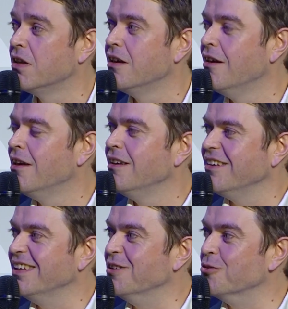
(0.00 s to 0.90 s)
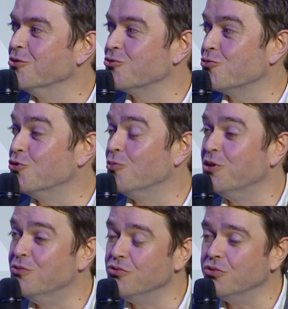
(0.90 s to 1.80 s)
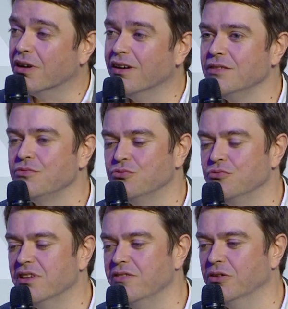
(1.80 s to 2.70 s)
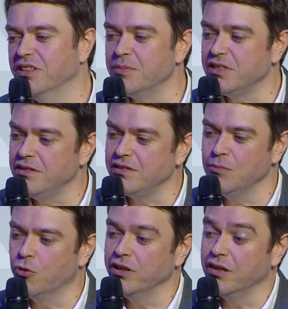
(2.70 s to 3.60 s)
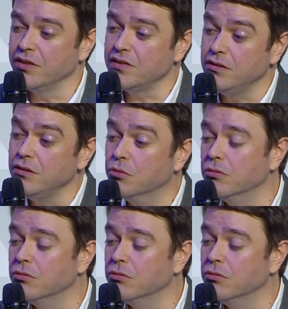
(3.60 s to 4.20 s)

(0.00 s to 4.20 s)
models was in terms of what was invested, and as we can see with DeepSeek,